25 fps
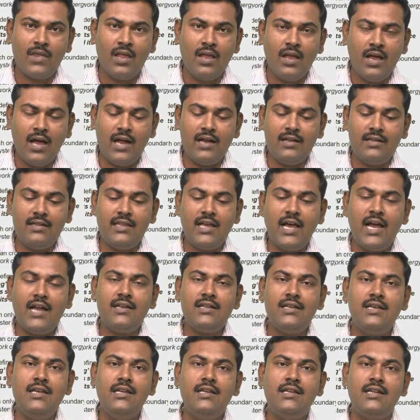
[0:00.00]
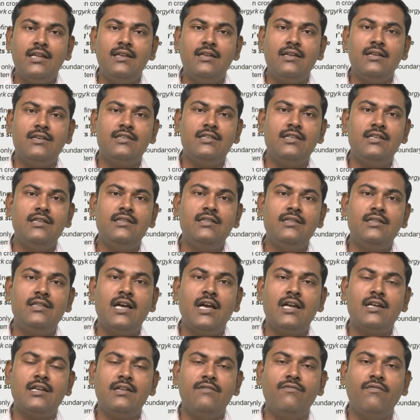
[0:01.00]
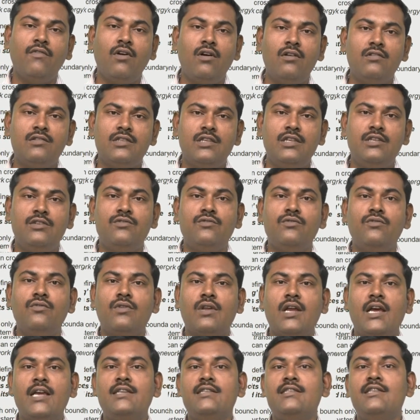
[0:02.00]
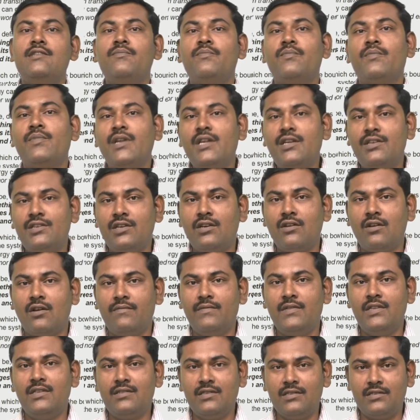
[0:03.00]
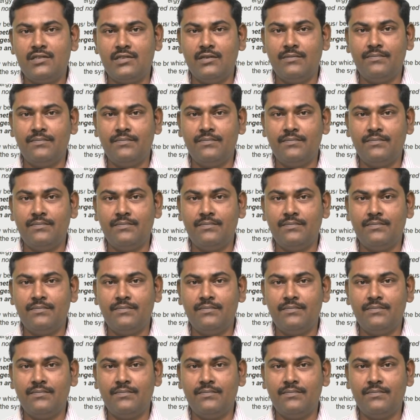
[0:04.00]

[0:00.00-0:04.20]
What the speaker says: and that heat energy that evolves into rise in pressure of the system.